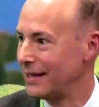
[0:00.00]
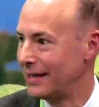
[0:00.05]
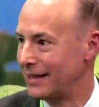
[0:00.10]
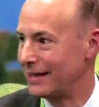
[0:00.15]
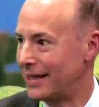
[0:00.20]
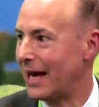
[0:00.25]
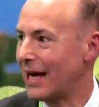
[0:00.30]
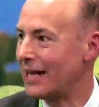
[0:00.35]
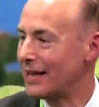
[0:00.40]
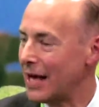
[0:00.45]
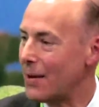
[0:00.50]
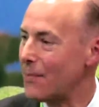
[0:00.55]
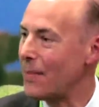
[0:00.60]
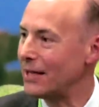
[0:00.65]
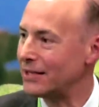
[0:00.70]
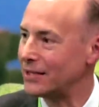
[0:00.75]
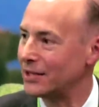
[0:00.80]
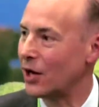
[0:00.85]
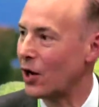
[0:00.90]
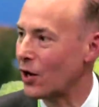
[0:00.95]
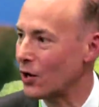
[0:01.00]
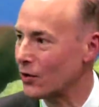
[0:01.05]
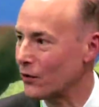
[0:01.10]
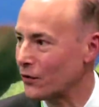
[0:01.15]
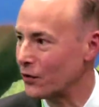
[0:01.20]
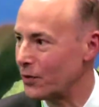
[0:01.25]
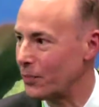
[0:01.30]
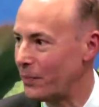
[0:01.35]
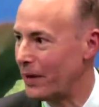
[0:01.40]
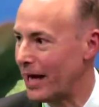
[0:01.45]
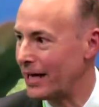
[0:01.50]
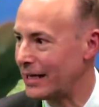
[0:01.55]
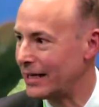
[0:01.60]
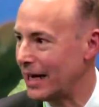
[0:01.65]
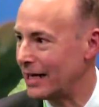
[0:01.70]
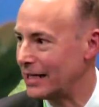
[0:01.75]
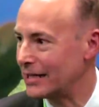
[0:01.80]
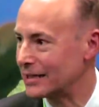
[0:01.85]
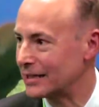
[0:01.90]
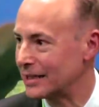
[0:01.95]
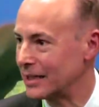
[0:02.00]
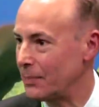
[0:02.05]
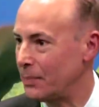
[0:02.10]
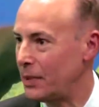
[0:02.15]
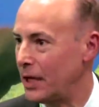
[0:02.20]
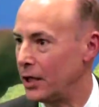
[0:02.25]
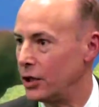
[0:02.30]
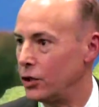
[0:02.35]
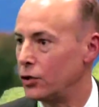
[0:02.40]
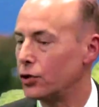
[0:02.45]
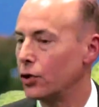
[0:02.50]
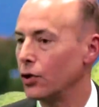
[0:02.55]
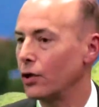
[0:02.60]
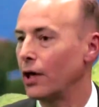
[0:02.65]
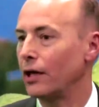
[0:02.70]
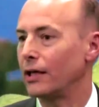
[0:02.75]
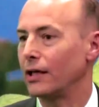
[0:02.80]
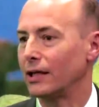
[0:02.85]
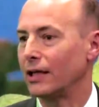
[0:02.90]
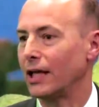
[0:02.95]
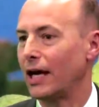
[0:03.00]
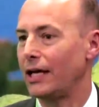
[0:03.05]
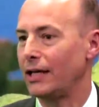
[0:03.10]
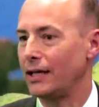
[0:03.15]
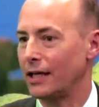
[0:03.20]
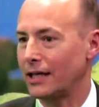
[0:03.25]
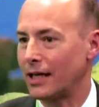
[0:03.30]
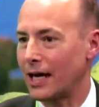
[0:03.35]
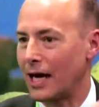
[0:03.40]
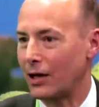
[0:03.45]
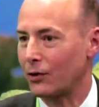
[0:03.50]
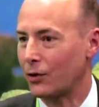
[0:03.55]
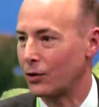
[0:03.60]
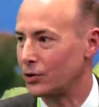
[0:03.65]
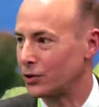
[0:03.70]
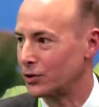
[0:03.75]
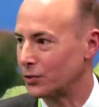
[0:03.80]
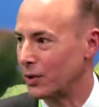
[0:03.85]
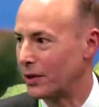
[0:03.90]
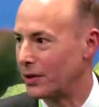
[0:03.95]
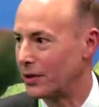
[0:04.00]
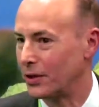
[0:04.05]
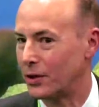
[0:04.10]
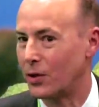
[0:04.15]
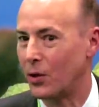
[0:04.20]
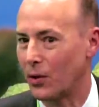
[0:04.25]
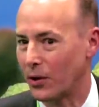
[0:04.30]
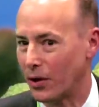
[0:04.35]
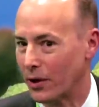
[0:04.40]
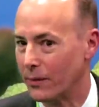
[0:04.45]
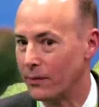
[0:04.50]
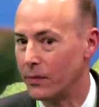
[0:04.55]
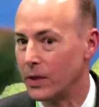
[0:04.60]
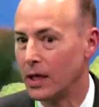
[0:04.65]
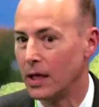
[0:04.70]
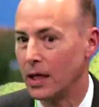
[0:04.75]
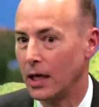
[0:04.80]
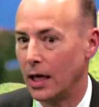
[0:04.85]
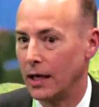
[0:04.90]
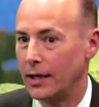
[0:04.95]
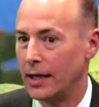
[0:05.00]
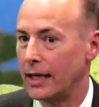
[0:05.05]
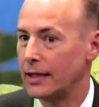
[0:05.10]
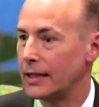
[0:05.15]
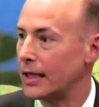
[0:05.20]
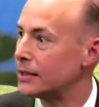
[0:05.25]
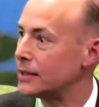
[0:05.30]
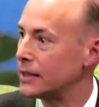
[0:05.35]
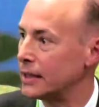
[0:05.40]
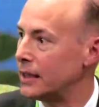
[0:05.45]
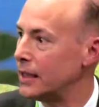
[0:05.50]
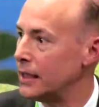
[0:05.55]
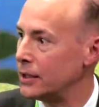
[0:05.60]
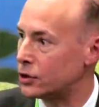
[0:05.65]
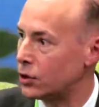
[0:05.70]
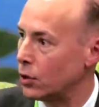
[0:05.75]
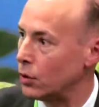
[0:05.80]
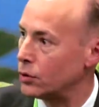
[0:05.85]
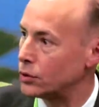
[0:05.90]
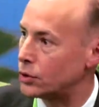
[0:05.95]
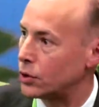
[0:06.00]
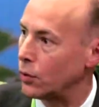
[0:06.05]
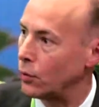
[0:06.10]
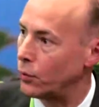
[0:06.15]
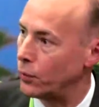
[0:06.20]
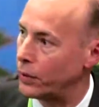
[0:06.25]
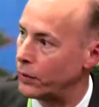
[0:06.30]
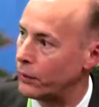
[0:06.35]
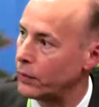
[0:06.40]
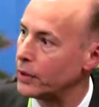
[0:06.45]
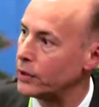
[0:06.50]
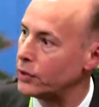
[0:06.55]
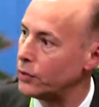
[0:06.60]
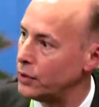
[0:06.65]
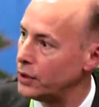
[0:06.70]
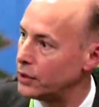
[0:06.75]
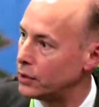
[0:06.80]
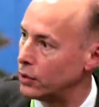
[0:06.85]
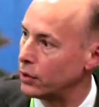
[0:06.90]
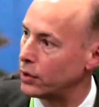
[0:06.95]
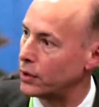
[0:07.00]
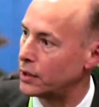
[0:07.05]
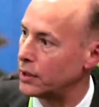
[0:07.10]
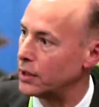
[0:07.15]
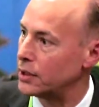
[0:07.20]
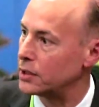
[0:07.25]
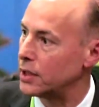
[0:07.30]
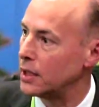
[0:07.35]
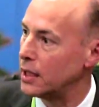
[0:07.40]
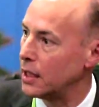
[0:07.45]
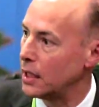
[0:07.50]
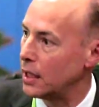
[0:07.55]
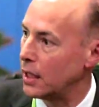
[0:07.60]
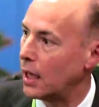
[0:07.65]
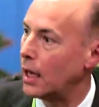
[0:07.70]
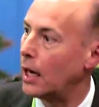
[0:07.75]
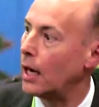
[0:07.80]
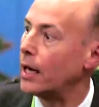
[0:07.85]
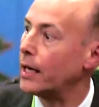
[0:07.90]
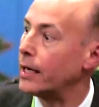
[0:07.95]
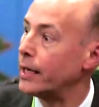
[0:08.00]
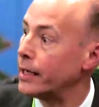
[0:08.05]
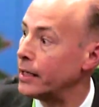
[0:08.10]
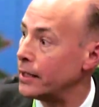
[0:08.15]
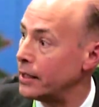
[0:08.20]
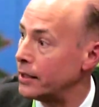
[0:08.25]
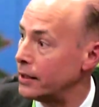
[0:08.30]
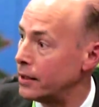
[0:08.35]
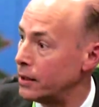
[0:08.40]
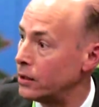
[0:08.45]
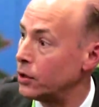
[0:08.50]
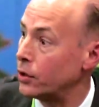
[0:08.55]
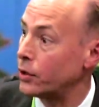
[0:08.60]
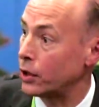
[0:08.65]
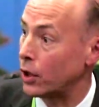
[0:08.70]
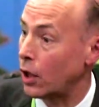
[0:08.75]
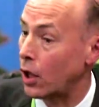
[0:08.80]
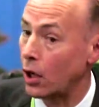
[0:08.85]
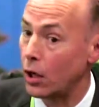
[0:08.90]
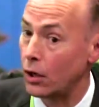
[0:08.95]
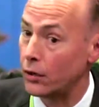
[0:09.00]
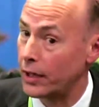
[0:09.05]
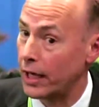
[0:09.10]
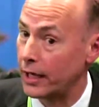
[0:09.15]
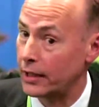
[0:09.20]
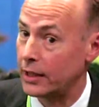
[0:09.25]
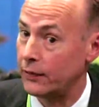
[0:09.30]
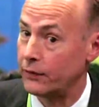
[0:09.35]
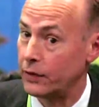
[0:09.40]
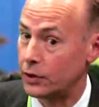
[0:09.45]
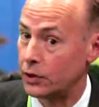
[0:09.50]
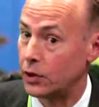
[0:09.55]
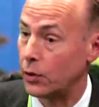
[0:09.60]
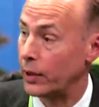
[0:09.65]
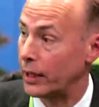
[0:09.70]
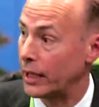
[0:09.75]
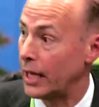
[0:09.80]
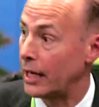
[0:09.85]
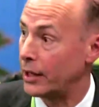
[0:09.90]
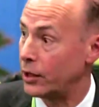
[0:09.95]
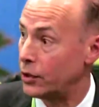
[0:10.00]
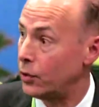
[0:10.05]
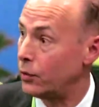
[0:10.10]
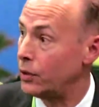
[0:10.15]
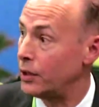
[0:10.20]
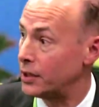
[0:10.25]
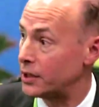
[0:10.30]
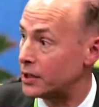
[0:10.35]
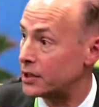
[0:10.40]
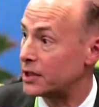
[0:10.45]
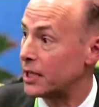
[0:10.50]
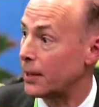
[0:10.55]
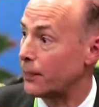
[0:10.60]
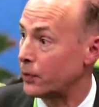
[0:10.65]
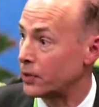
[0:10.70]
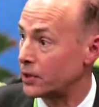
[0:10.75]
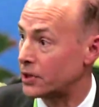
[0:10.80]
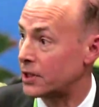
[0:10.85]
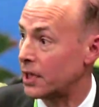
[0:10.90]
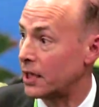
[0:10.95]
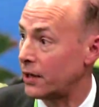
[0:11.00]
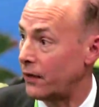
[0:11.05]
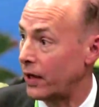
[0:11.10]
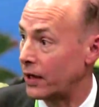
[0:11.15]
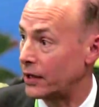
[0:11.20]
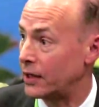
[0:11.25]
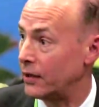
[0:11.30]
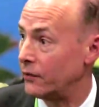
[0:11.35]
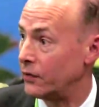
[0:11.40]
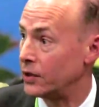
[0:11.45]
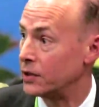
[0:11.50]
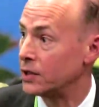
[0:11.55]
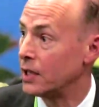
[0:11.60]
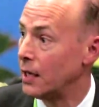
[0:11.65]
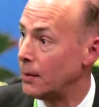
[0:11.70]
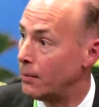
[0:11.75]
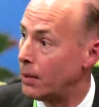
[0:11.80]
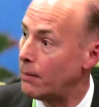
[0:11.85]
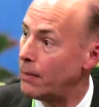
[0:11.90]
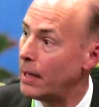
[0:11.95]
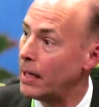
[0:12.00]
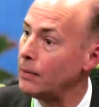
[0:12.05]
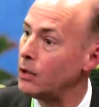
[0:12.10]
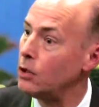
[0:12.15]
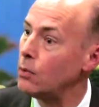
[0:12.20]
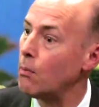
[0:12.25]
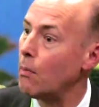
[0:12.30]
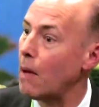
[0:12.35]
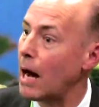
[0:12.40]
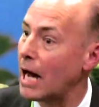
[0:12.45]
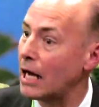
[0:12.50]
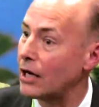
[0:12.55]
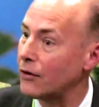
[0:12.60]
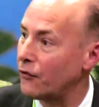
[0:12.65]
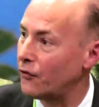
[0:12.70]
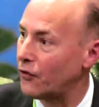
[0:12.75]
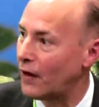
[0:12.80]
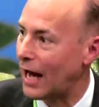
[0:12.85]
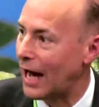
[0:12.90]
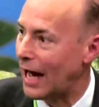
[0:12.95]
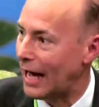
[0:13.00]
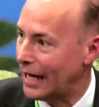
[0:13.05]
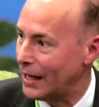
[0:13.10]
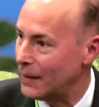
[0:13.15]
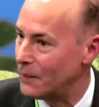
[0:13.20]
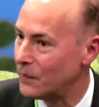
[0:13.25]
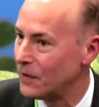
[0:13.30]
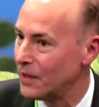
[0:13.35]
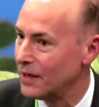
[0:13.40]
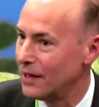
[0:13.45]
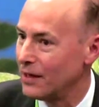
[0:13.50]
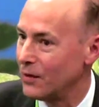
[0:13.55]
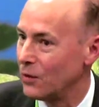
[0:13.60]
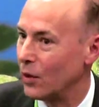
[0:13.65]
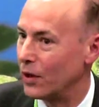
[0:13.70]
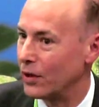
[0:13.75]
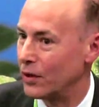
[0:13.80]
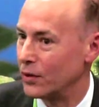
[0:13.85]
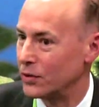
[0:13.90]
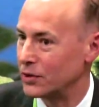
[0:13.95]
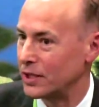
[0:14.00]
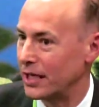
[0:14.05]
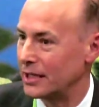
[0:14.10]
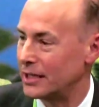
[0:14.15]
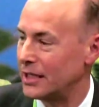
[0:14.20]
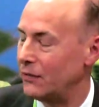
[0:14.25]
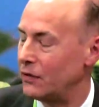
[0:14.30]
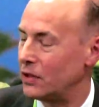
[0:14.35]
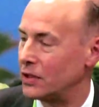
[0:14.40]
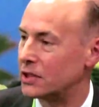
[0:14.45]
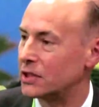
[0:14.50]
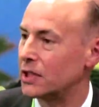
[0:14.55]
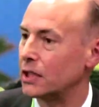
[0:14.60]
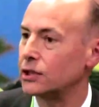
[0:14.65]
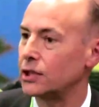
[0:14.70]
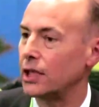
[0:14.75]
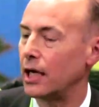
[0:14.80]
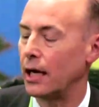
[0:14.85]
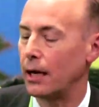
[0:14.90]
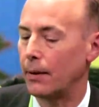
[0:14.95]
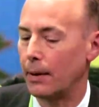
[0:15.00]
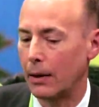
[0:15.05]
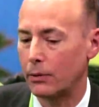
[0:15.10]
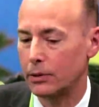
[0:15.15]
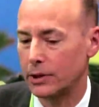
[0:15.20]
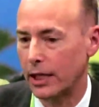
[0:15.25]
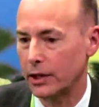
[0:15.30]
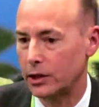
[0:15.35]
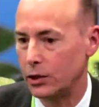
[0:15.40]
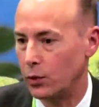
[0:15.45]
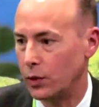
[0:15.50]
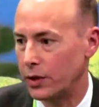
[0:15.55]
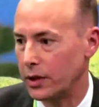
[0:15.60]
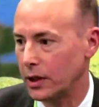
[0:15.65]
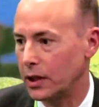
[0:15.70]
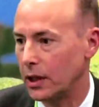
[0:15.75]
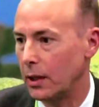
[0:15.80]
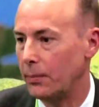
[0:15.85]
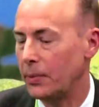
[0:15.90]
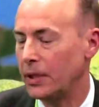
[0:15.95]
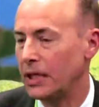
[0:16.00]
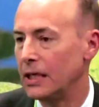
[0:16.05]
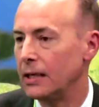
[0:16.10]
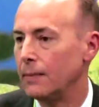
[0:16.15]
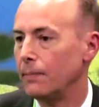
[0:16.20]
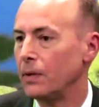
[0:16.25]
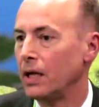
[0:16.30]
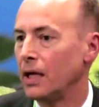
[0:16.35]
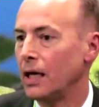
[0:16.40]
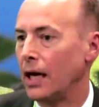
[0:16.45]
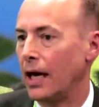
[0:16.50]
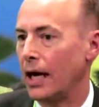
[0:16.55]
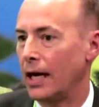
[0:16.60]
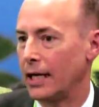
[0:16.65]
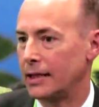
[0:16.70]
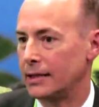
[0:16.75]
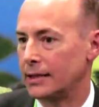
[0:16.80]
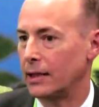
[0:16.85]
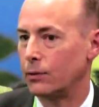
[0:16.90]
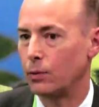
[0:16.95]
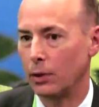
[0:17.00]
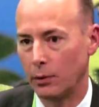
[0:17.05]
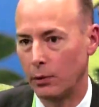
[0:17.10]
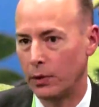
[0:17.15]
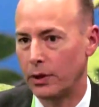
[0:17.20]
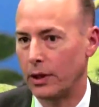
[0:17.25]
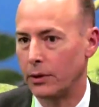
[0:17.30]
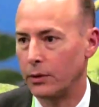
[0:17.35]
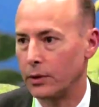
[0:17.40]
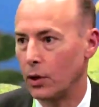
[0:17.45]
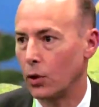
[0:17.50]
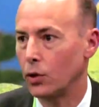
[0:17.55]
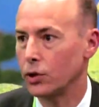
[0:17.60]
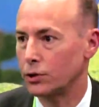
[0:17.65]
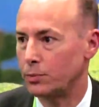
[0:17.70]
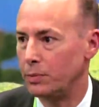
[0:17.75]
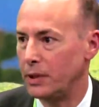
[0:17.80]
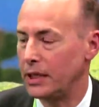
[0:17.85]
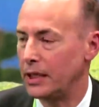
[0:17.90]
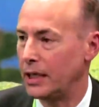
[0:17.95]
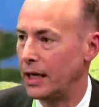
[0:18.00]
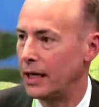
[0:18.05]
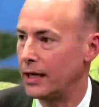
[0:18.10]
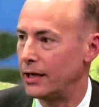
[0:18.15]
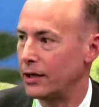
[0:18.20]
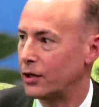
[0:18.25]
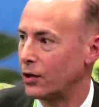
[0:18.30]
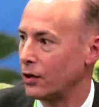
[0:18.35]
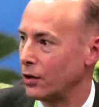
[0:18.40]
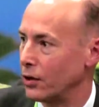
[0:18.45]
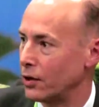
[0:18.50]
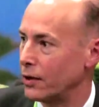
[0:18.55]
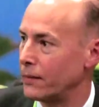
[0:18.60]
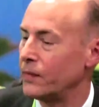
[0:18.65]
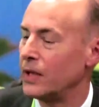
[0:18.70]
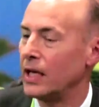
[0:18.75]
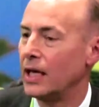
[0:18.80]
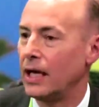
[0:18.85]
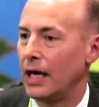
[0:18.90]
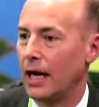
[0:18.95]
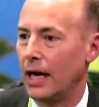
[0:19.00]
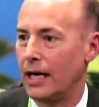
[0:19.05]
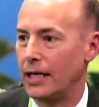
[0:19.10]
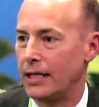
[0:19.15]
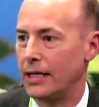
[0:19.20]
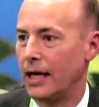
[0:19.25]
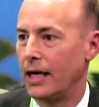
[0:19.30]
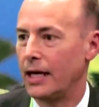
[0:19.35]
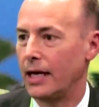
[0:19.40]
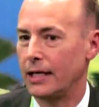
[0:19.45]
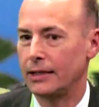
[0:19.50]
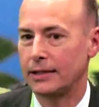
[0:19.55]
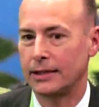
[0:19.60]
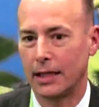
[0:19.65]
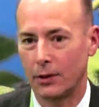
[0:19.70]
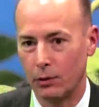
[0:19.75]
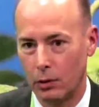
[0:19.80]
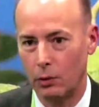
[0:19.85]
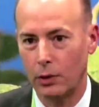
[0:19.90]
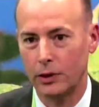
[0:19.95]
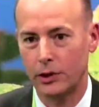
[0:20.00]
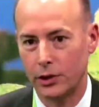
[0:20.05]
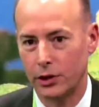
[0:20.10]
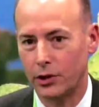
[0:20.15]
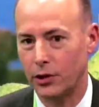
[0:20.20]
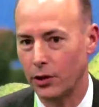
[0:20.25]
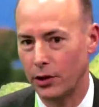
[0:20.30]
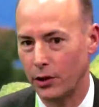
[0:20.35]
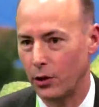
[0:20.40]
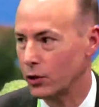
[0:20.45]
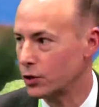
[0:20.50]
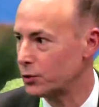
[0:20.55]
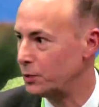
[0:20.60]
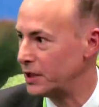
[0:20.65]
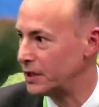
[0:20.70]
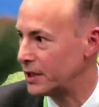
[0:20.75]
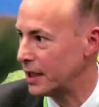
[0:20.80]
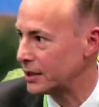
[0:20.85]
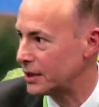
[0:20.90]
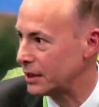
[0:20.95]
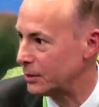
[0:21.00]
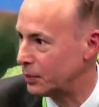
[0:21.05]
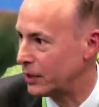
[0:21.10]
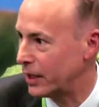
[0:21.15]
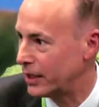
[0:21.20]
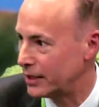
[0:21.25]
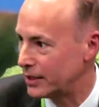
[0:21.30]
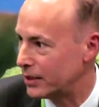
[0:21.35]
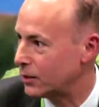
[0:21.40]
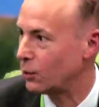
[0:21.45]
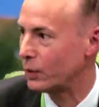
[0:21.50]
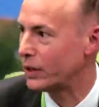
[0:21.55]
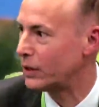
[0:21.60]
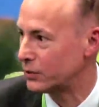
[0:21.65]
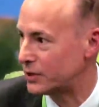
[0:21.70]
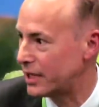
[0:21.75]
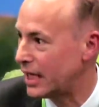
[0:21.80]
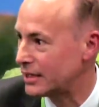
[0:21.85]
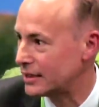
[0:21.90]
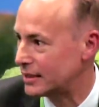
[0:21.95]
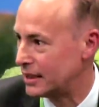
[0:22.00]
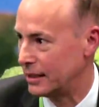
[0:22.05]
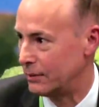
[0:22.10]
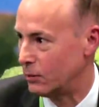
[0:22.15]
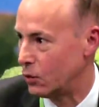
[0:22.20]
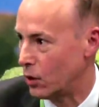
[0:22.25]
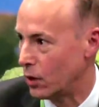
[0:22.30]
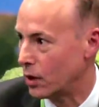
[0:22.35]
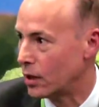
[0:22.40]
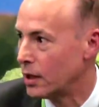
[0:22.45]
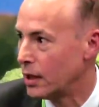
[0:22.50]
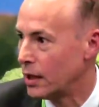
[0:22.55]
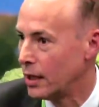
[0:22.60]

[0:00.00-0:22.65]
that makes it harder for the bad guy to slip in. You turn on the light and the cockroaches run to the corner. And that's the key. So we really do need to look at these, look at all the activities going on. You don't need a separate set of activities, but maybe you modify one of those activities. I was actually with a company, and I said, well, horse meat had occurred, and then I said, well, what's your current horse meat testing plan? They said, well, we don't test anymore.